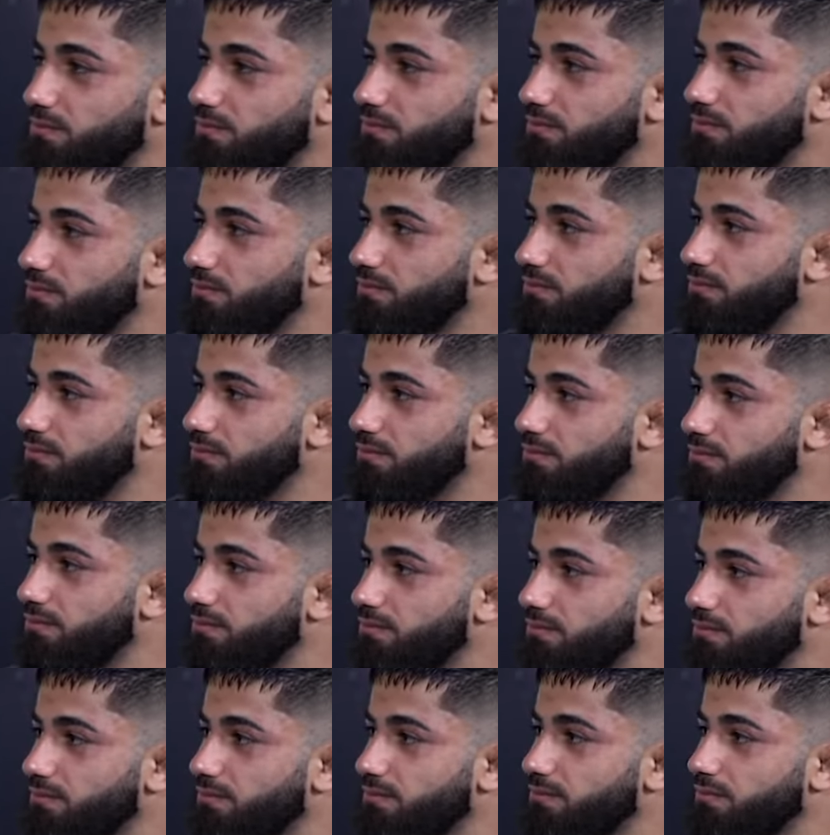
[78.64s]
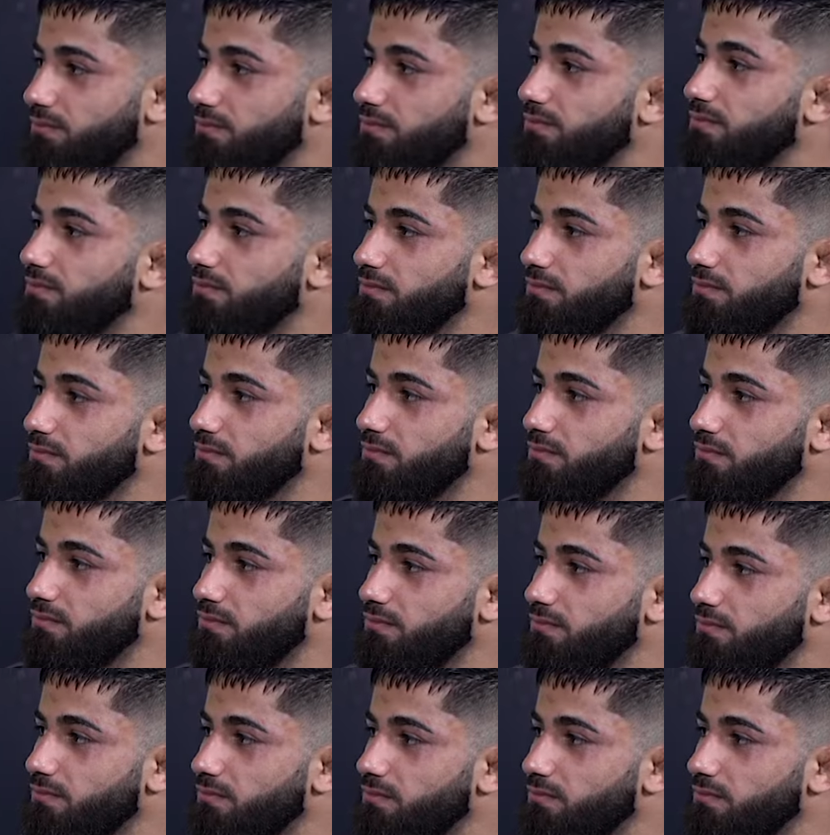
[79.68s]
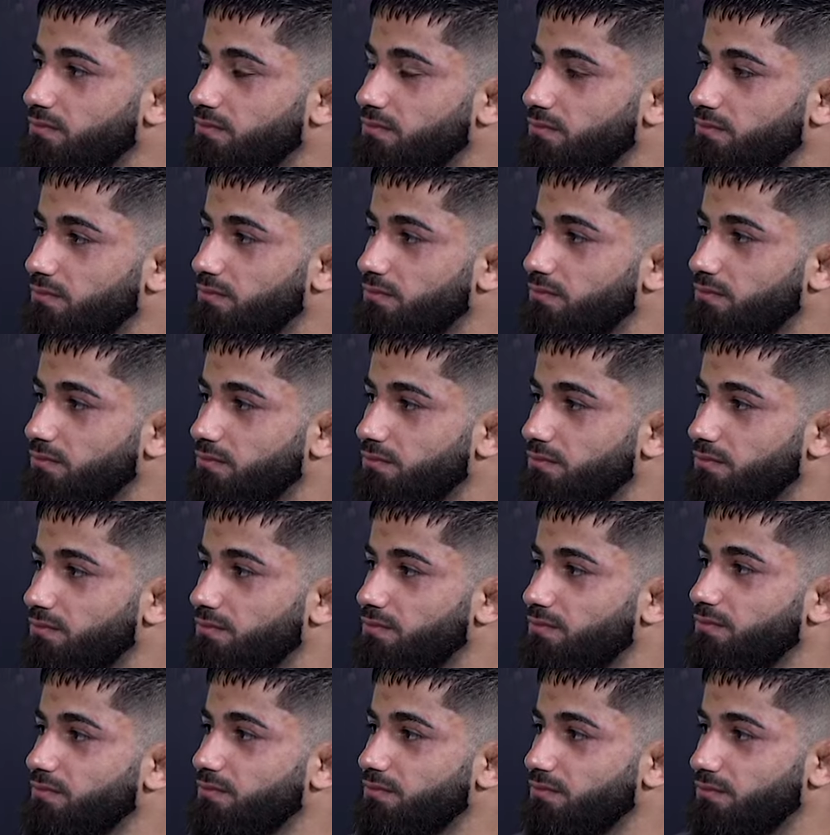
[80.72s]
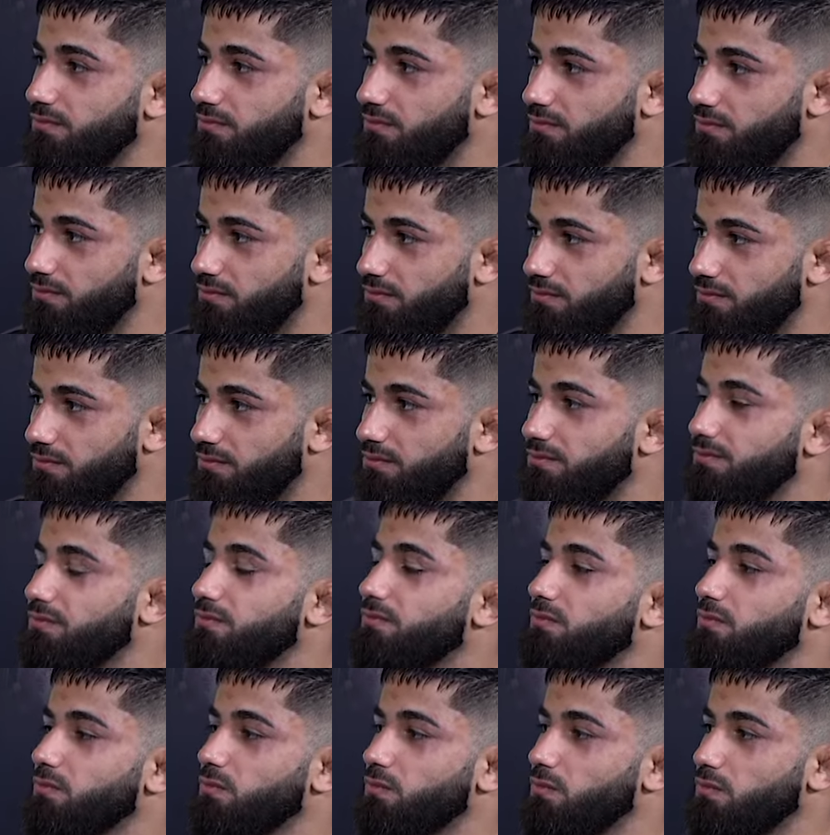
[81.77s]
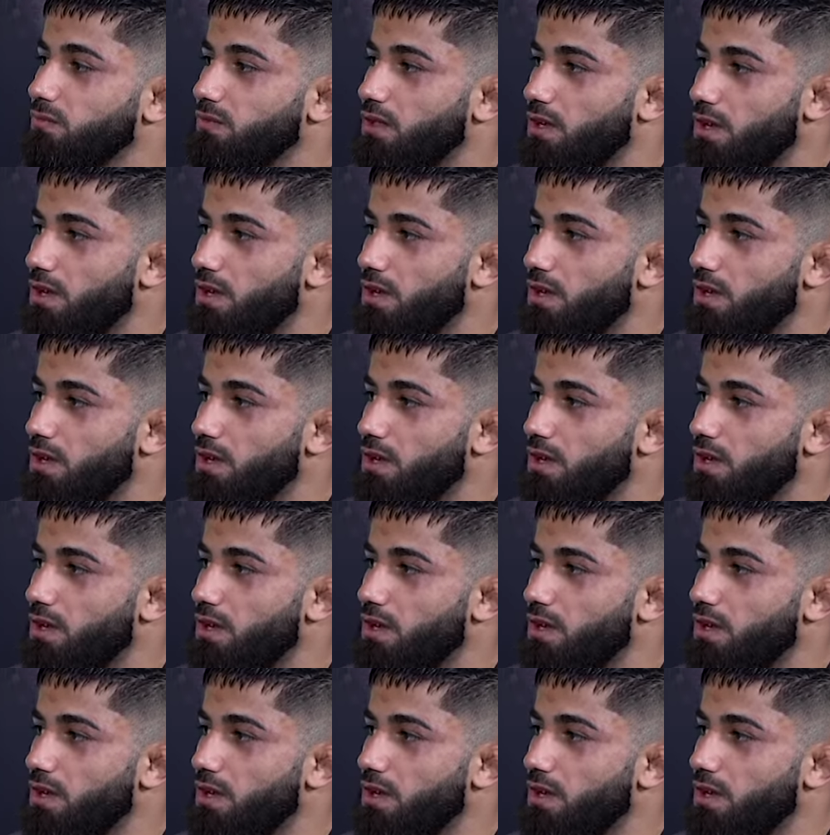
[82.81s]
No words are spoken by the person on screen.